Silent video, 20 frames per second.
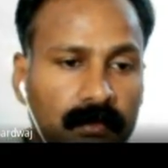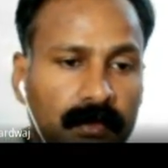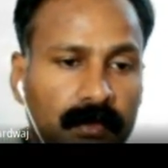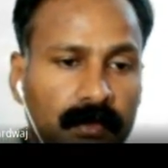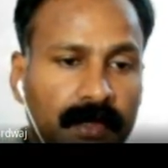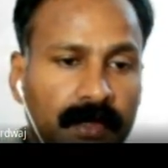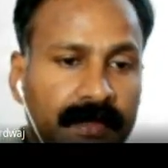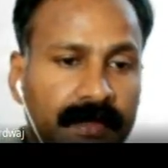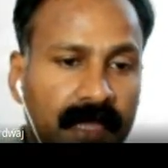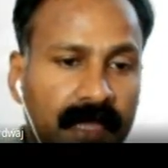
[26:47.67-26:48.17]

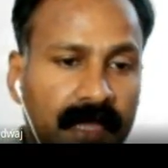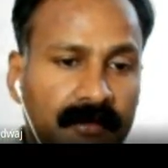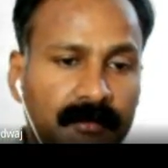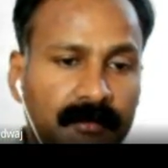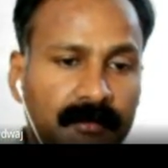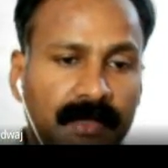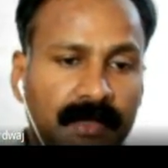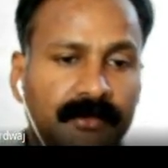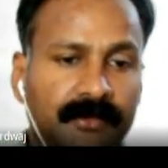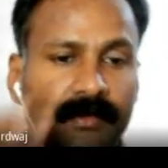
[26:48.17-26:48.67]
It can be
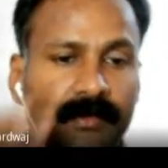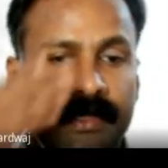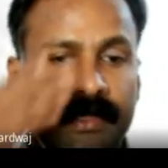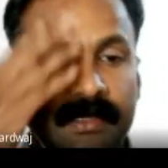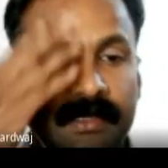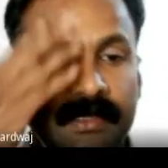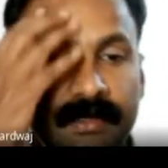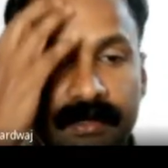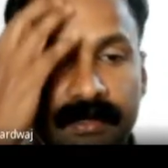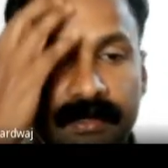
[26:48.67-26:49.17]

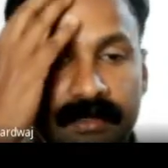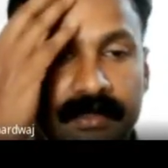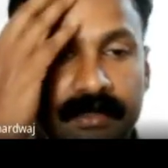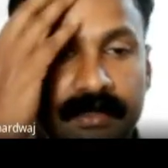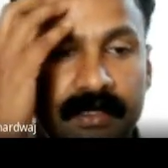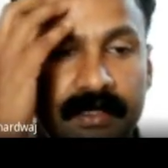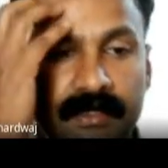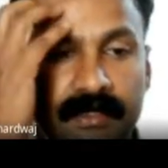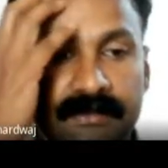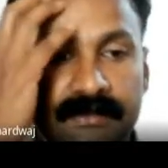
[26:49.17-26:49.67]
mathematically written
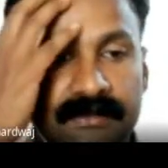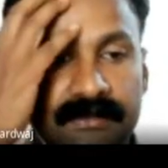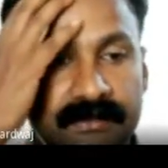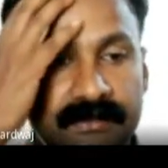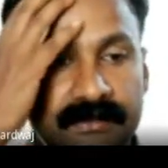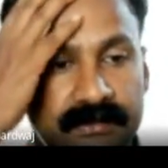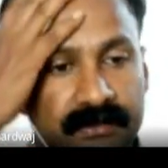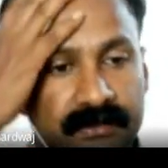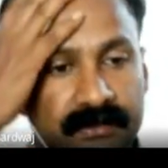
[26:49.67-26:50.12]
as